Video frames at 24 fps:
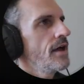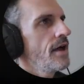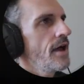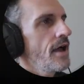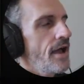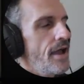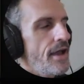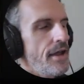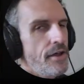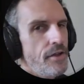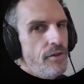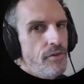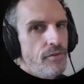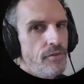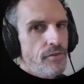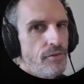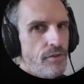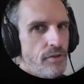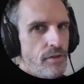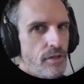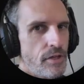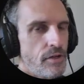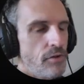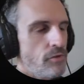and
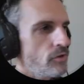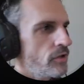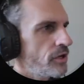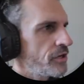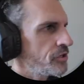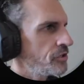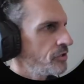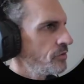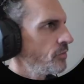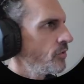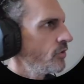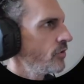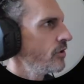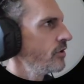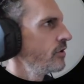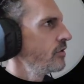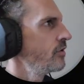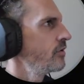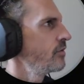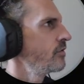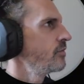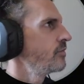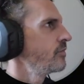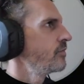he'll like you more.
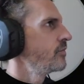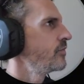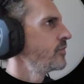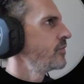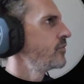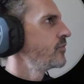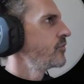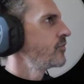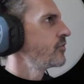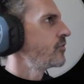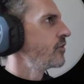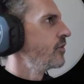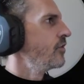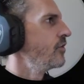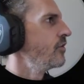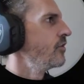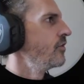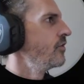So,